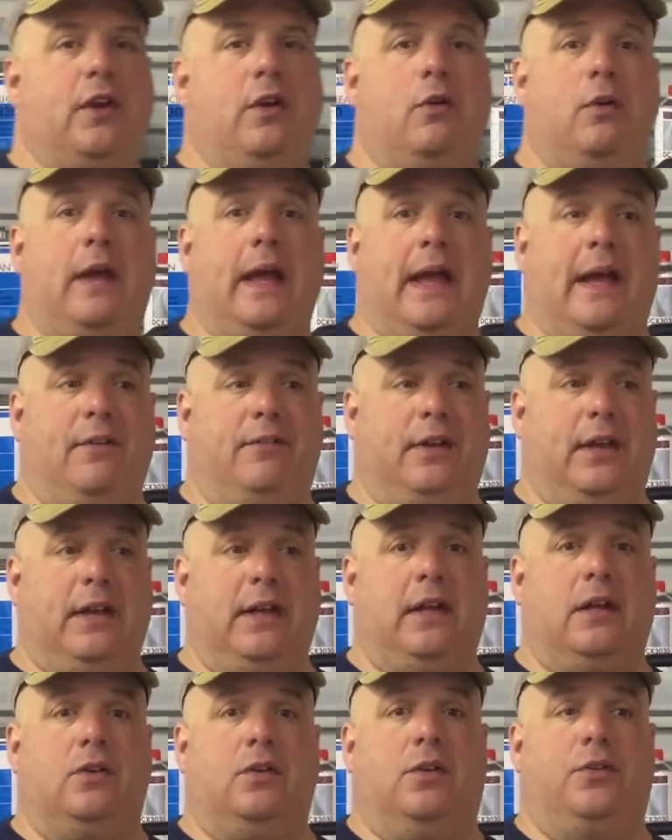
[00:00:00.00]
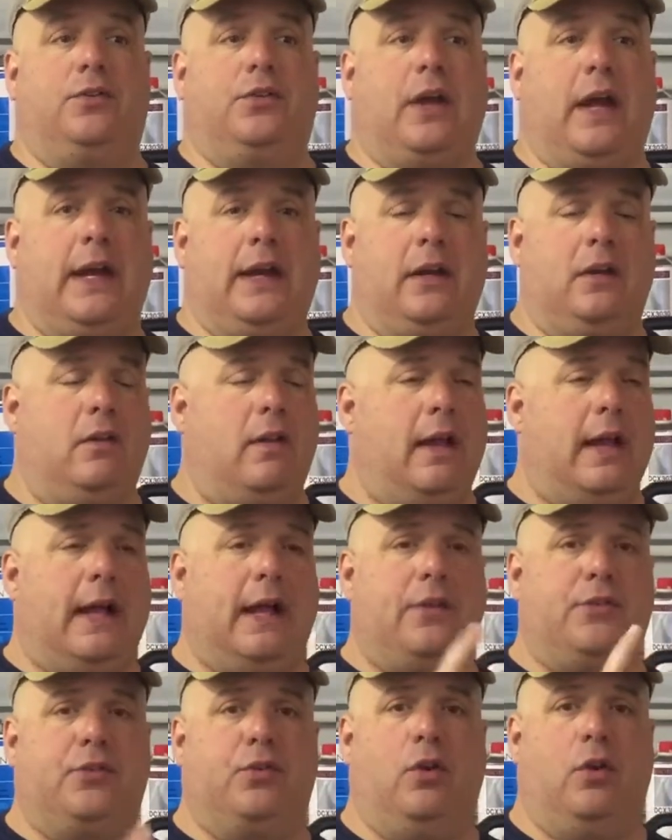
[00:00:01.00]
I don't have any
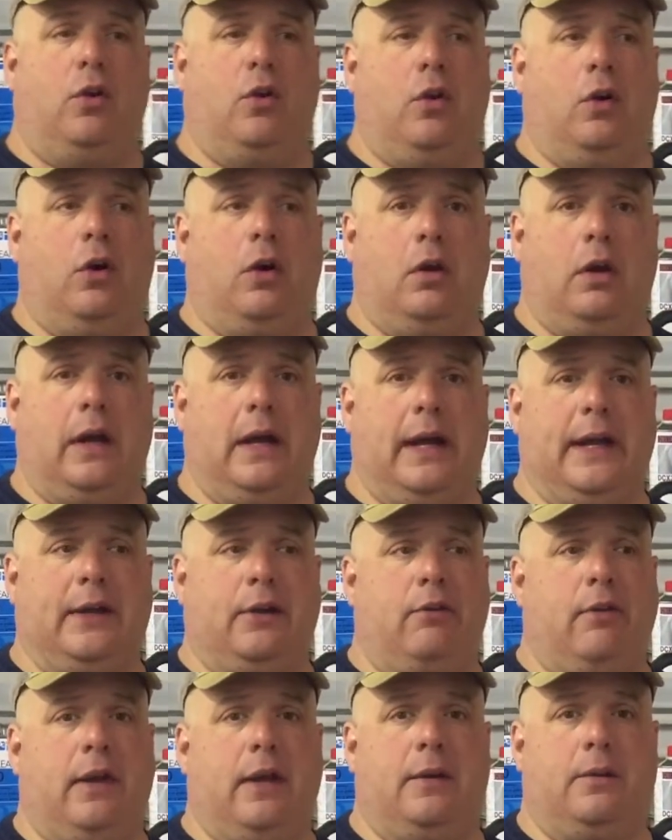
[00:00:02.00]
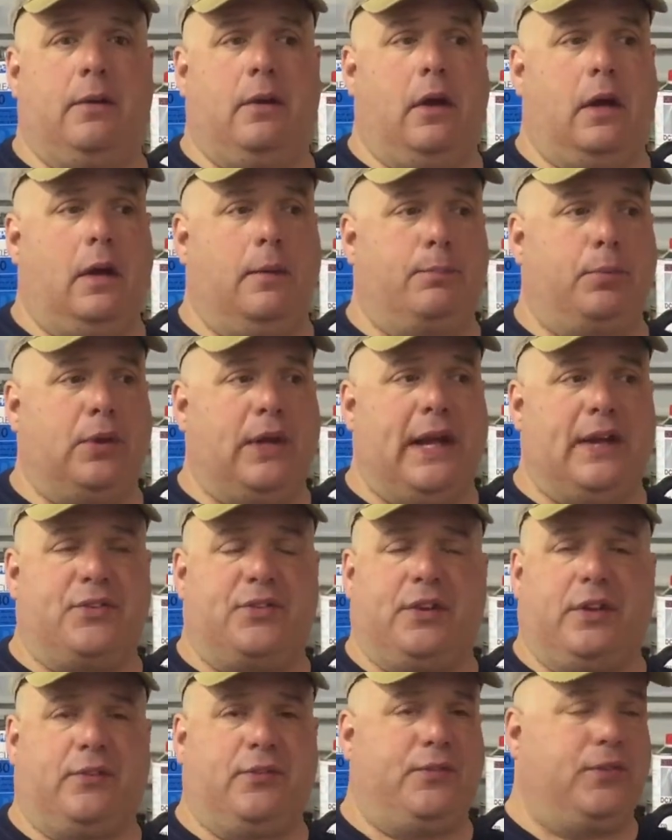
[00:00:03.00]
Dynaglass or high-grade
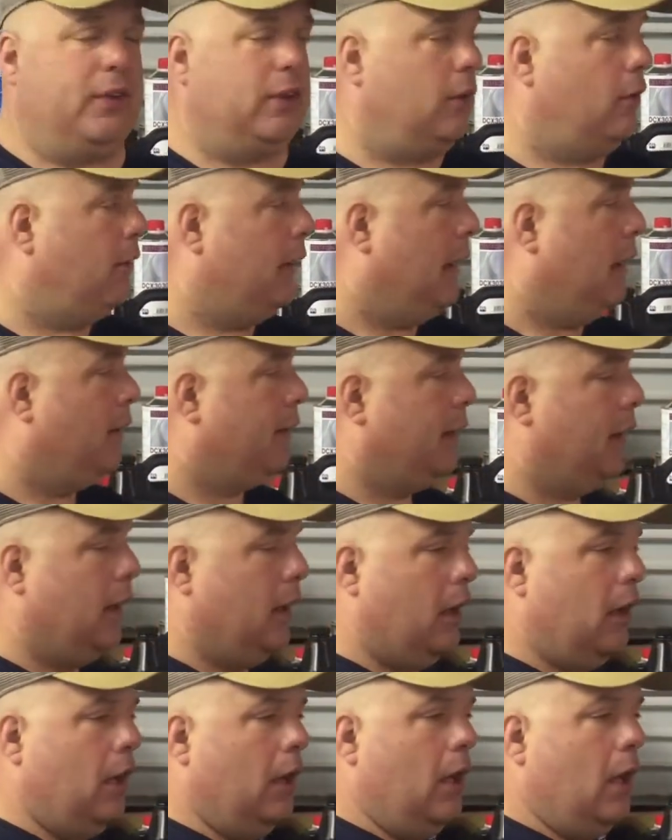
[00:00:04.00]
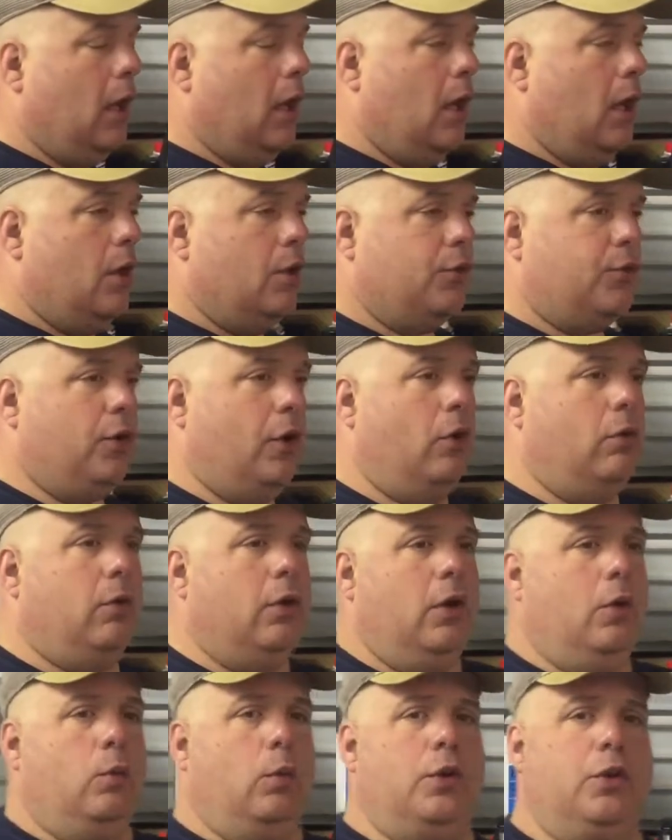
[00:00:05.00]
plastic filler out here.
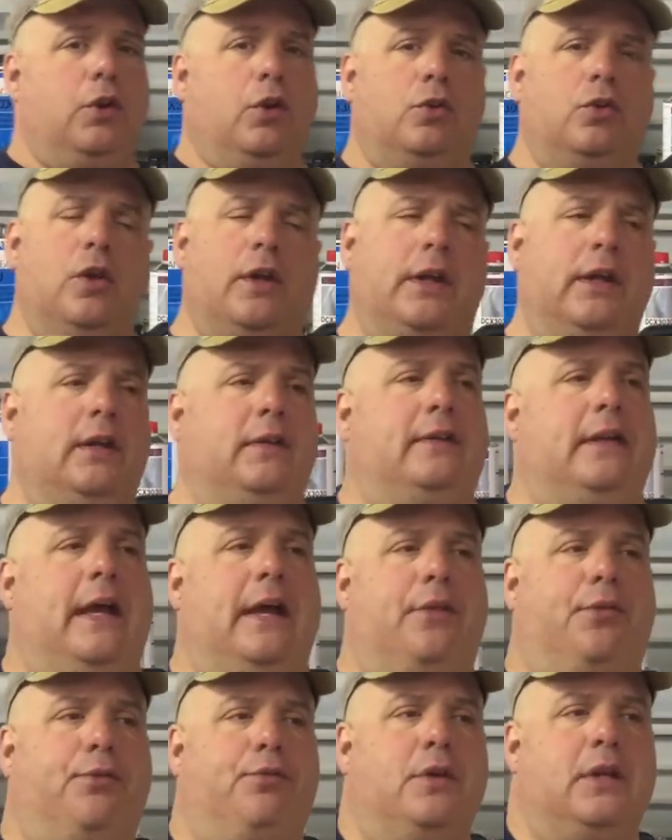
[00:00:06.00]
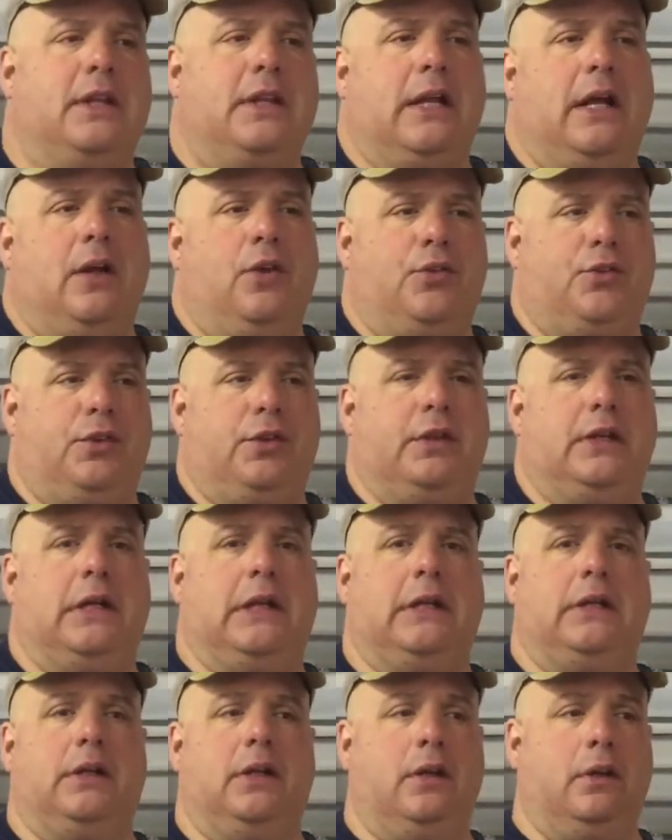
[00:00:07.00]
So when you're looking at that
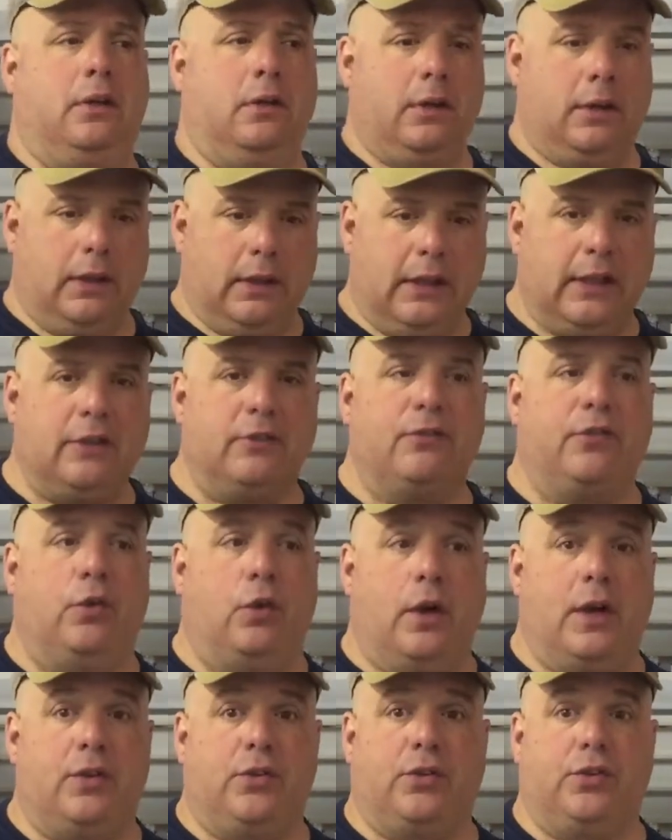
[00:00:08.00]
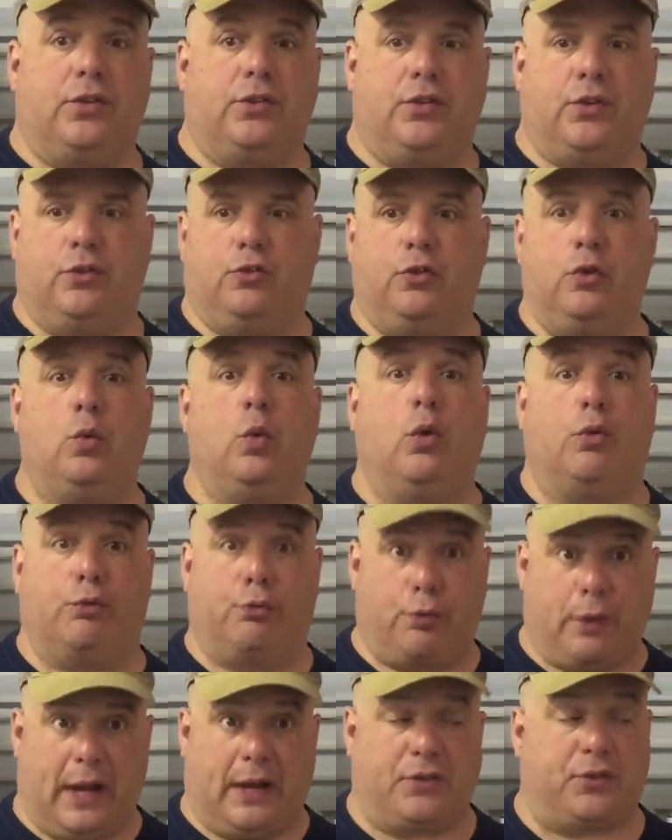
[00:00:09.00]
$3,000 invoice to do a
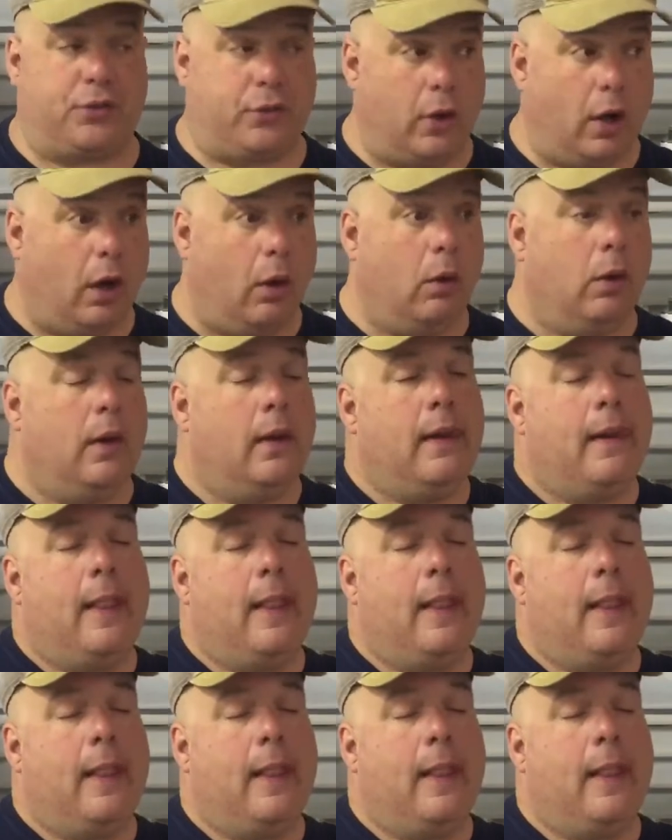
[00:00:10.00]
resto,